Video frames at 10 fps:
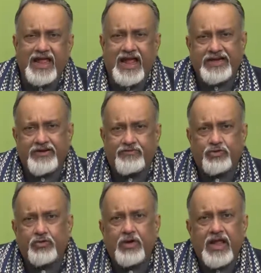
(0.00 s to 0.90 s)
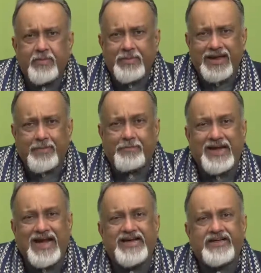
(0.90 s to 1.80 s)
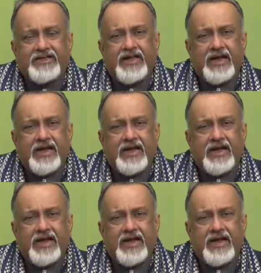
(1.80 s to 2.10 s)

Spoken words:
and you have to make a blend